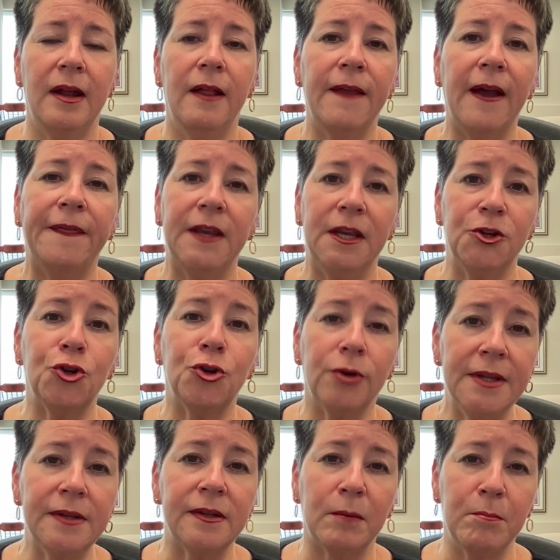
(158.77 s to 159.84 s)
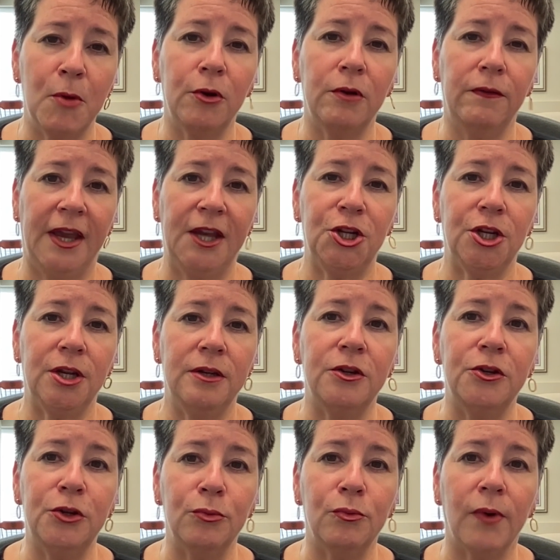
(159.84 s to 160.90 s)
that the intrinsic motivation to
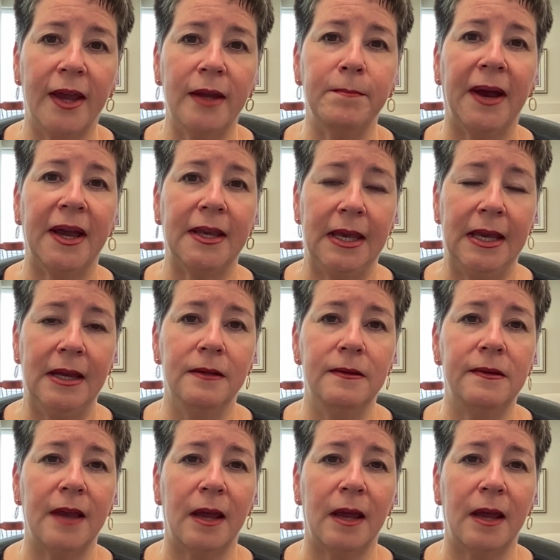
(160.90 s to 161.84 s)
do right by kids